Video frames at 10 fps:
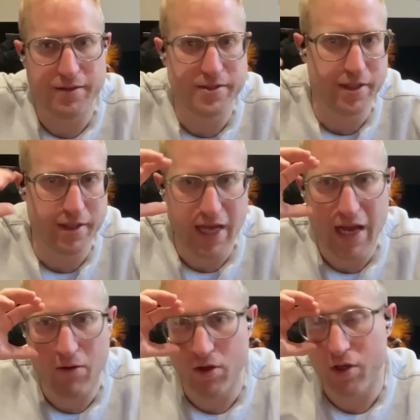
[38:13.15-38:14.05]
to
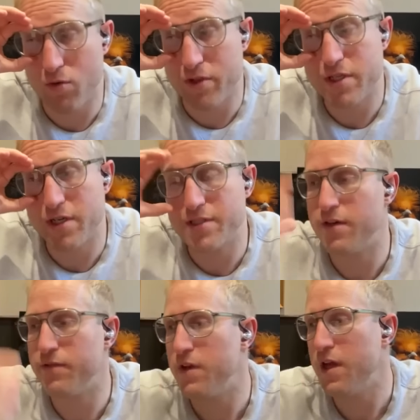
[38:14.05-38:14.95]
Outlook, all this kind of
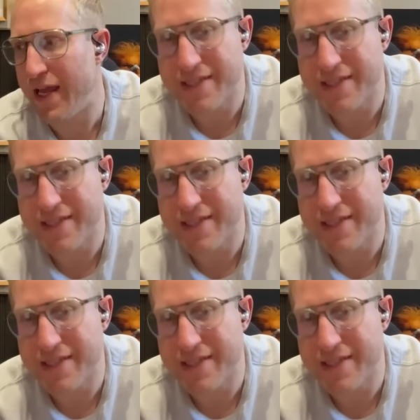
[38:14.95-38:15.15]
stuff. And